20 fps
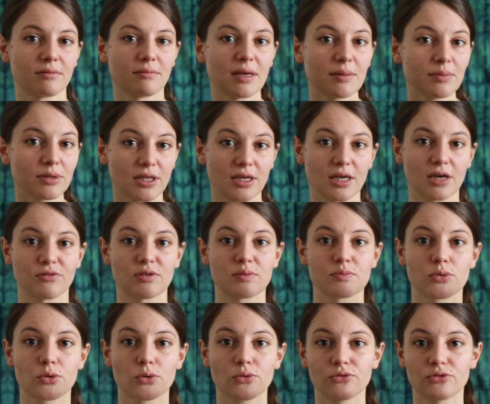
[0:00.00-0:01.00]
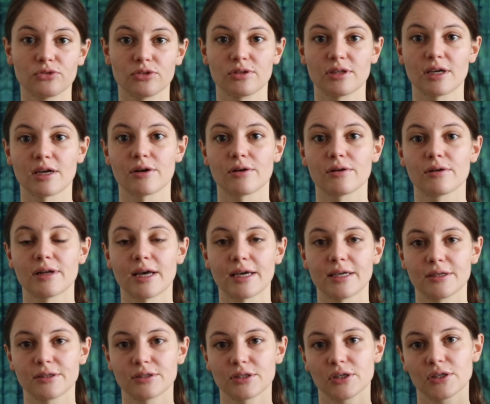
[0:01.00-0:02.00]
maybe they have improved their
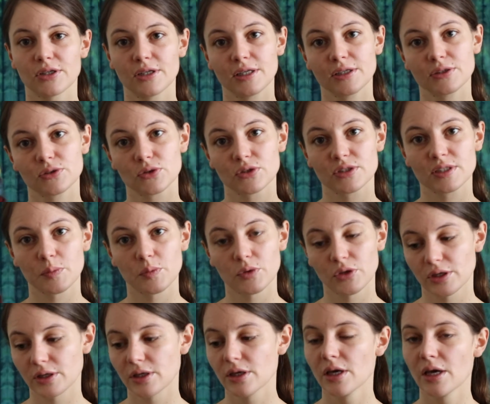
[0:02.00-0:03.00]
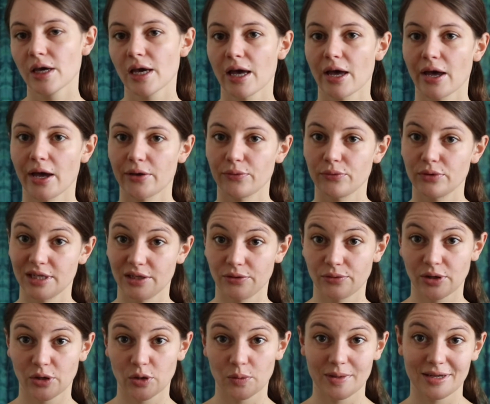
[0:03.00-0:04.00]
dyeing techniques or something. I really
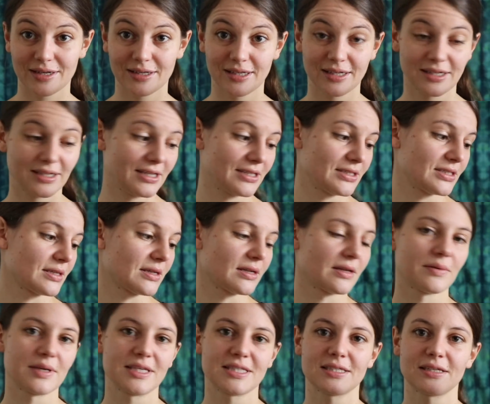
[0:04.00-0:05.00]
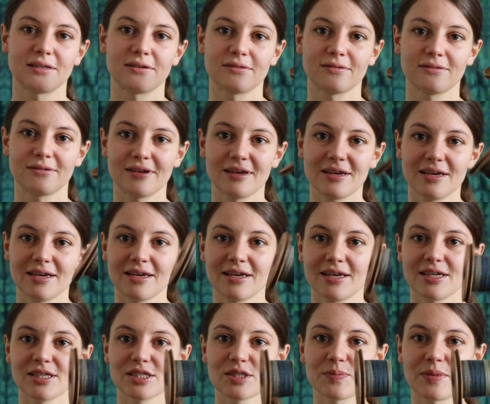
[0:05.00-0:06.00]
recommend it. It's an amazing
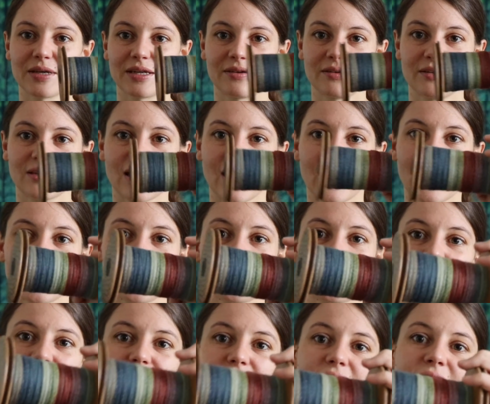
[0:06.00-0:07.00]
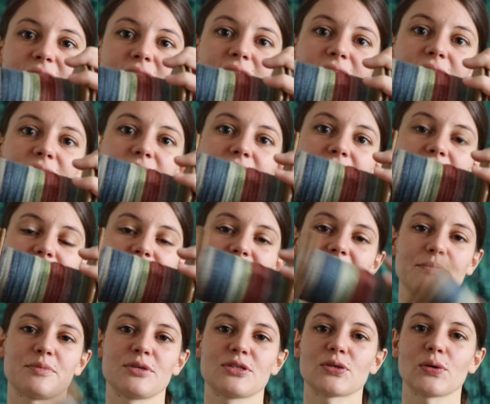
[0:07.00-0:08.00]
spin. I think next
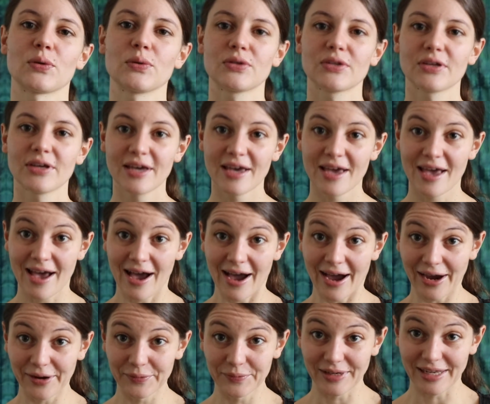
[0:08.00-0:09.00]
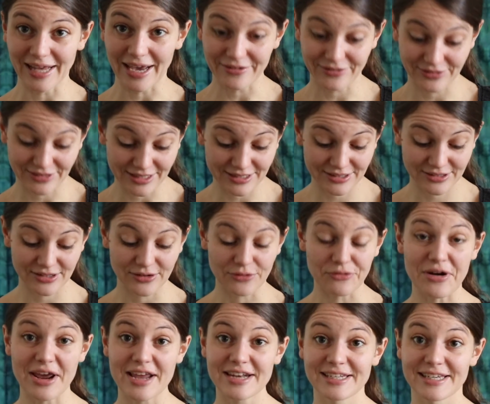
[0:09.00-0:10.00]
episode I will have this
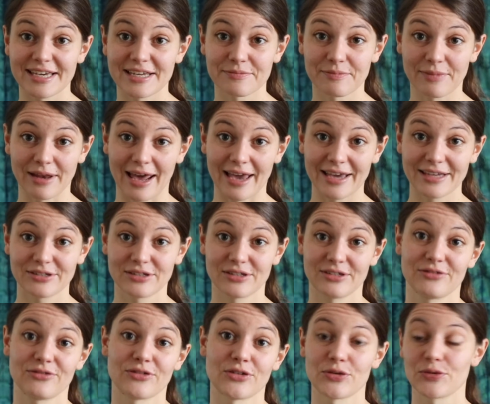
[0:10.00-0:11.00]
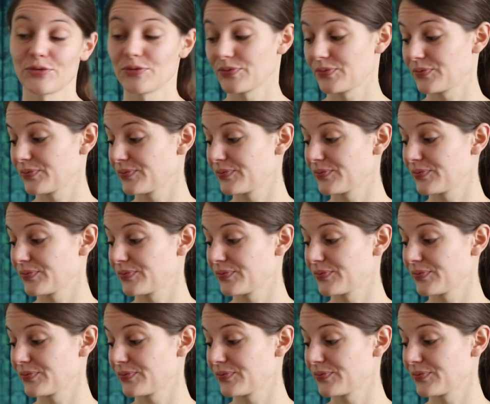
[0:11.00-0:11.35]
ready and plied for you.